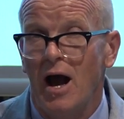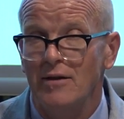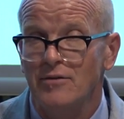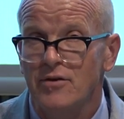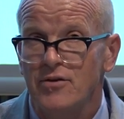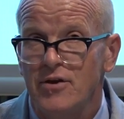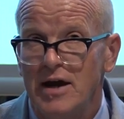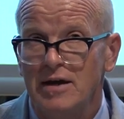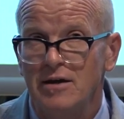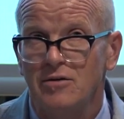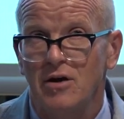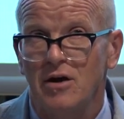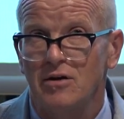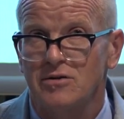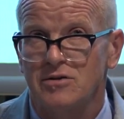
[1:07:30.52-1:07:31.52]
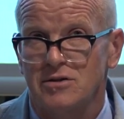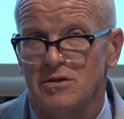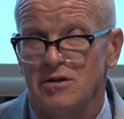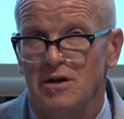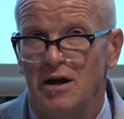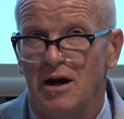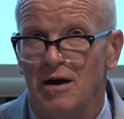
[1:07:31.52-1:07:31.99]
And the thing that
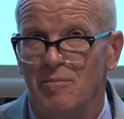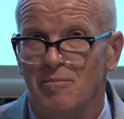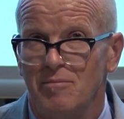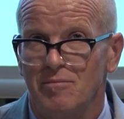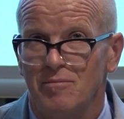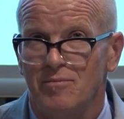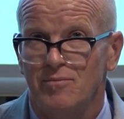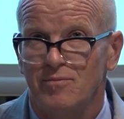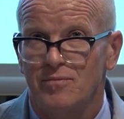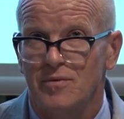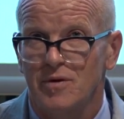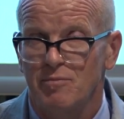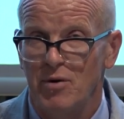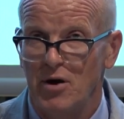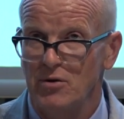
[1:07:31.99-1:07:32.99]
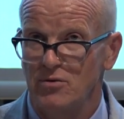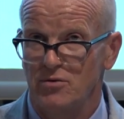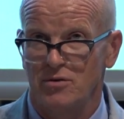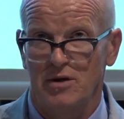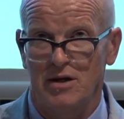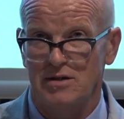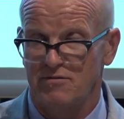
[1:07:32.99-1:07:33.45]
um,
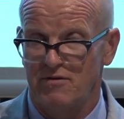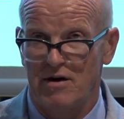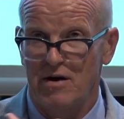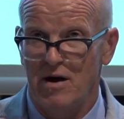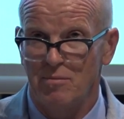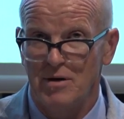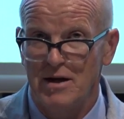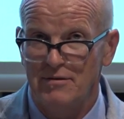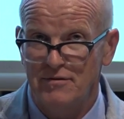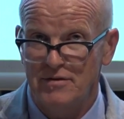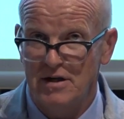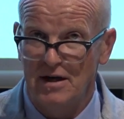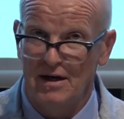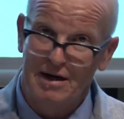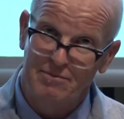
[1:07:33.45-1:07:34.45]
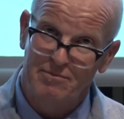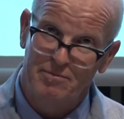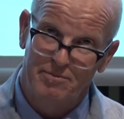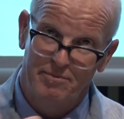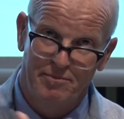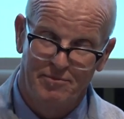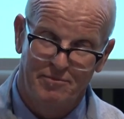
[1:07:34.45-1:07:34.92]
both is very uplifting
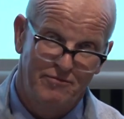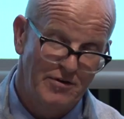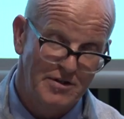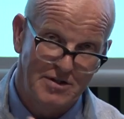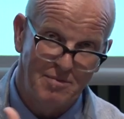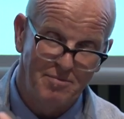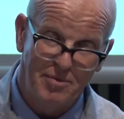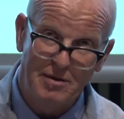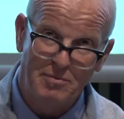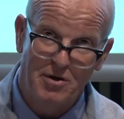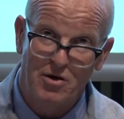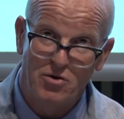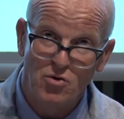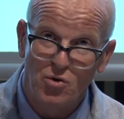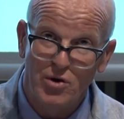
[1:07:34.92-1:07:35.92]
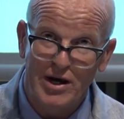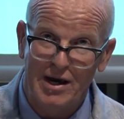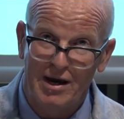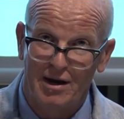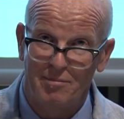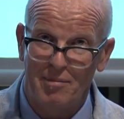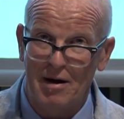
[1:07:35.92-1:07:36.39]
and for some people
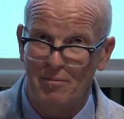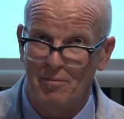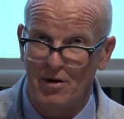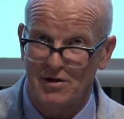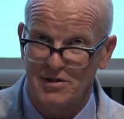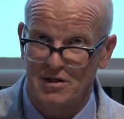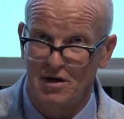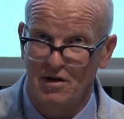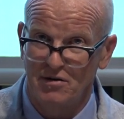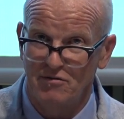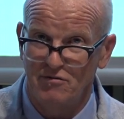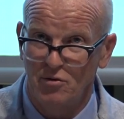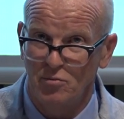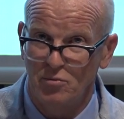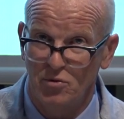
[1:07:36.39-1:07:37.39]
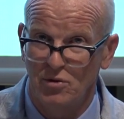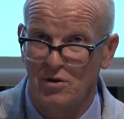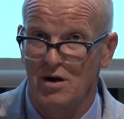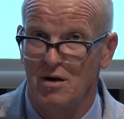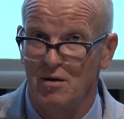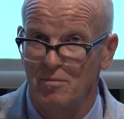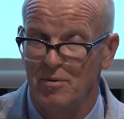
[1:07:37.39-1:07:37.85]
annoying about Barcelona Football
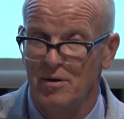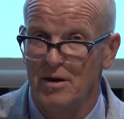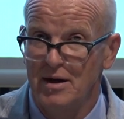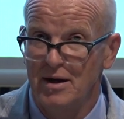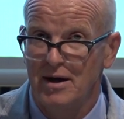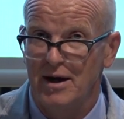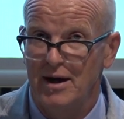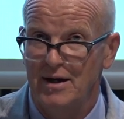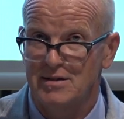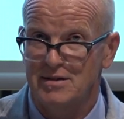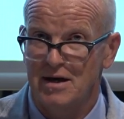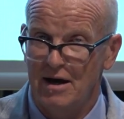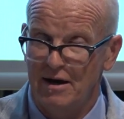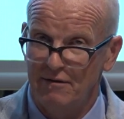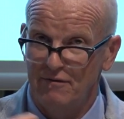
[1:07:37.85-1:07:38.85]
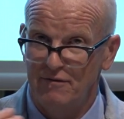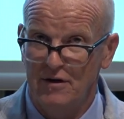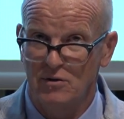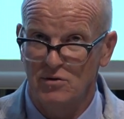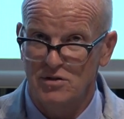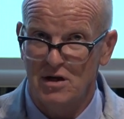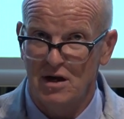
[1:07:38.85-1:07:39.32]
Club is that it
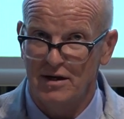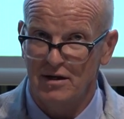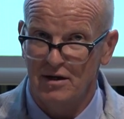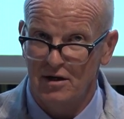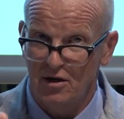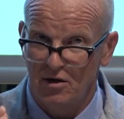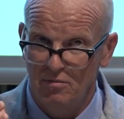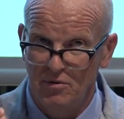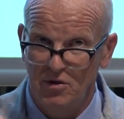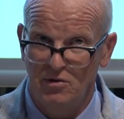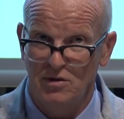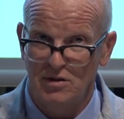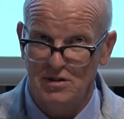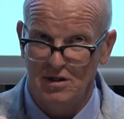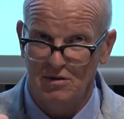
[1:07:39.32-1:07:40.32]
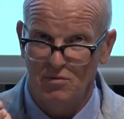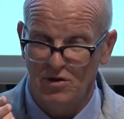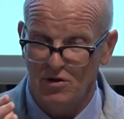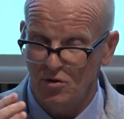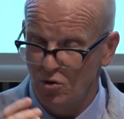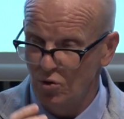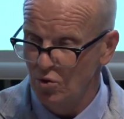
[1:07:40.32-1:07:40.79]
feels like a community
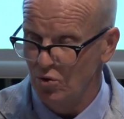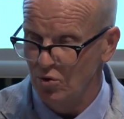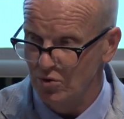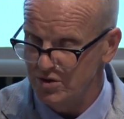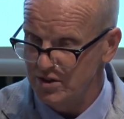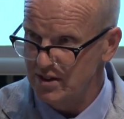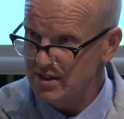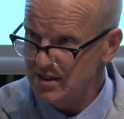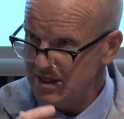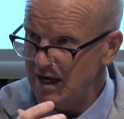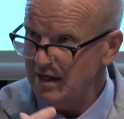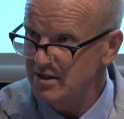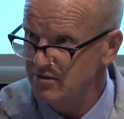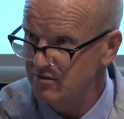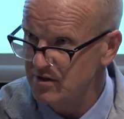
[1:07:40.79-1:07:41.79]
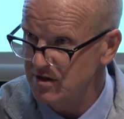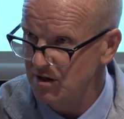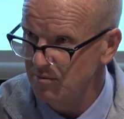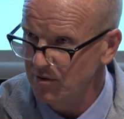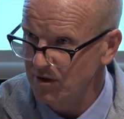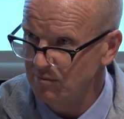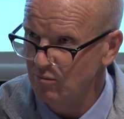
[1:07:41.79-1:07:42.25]
with a cause. It stands for
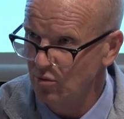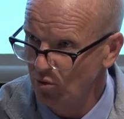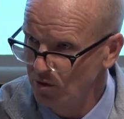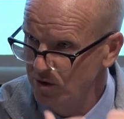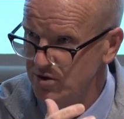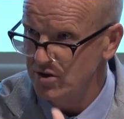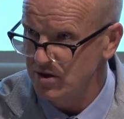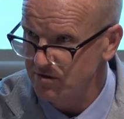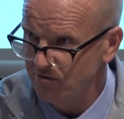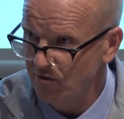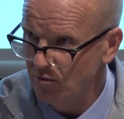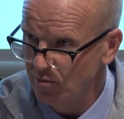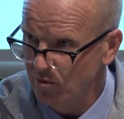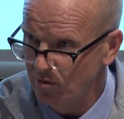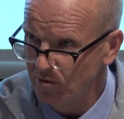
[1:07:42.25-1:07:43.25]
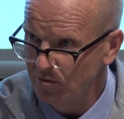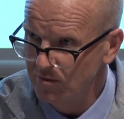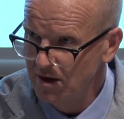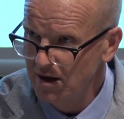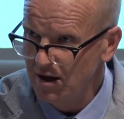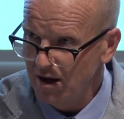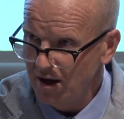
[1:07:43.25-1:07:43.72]
something more than just football.
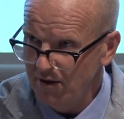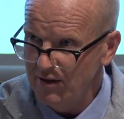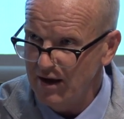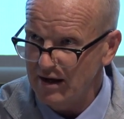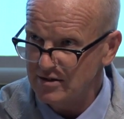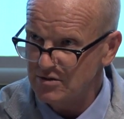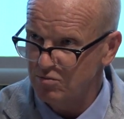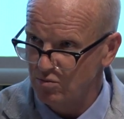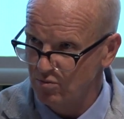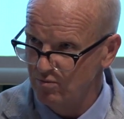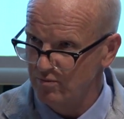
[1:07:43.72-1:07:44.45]
And that's